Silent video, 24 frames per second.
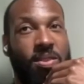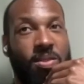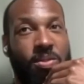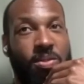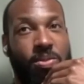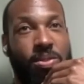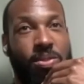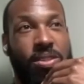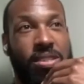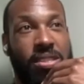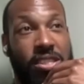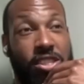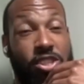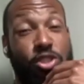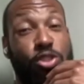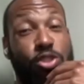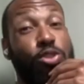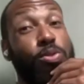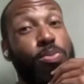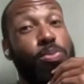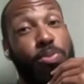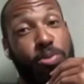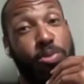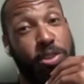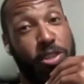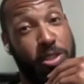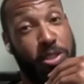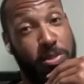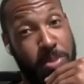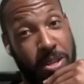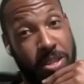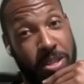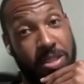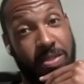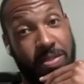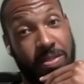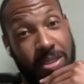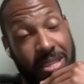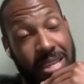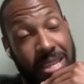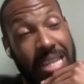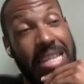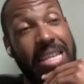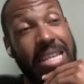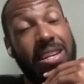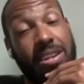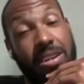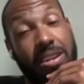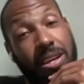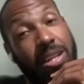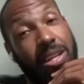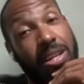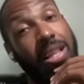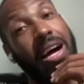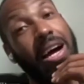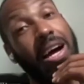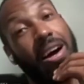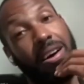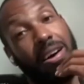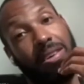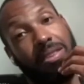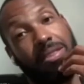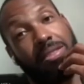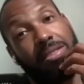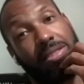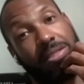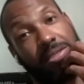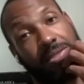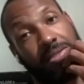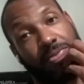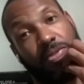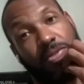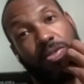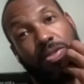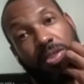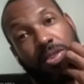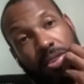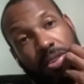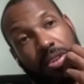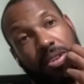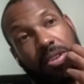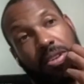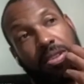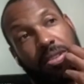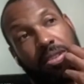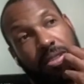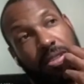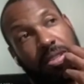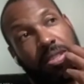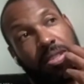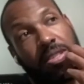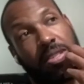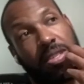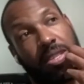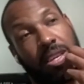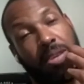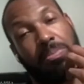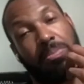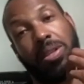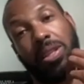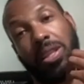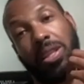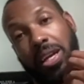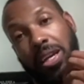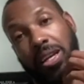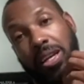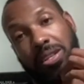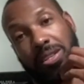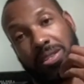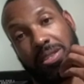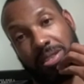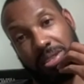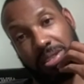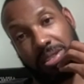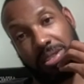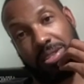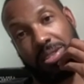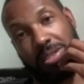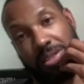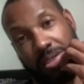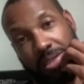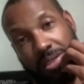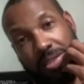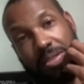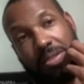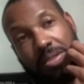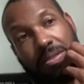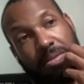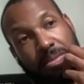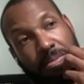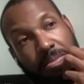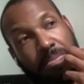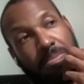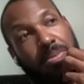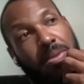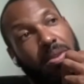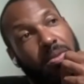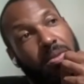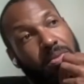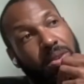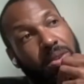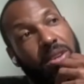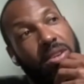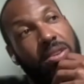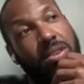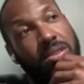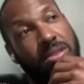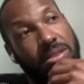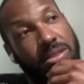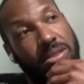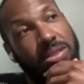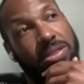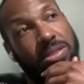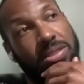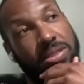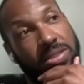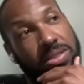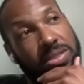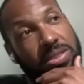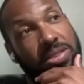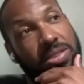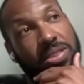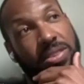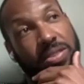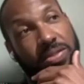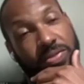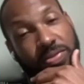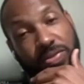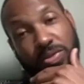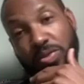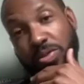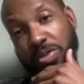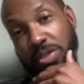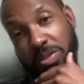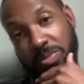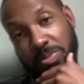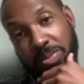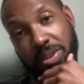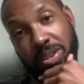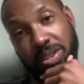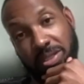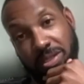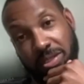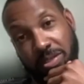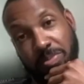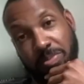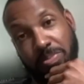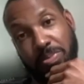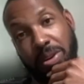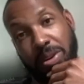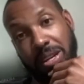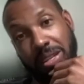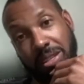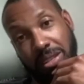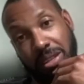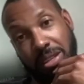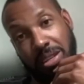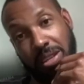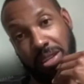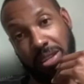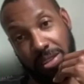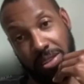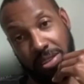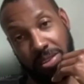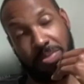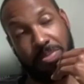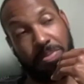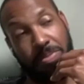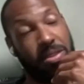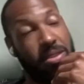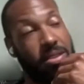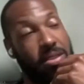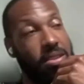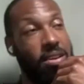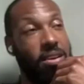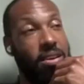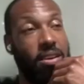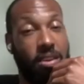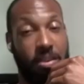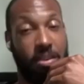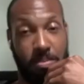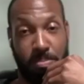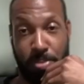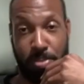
was super expensive because I needed a cloud to keep the light consistent, but we couldn't afford it because of the price of helium and our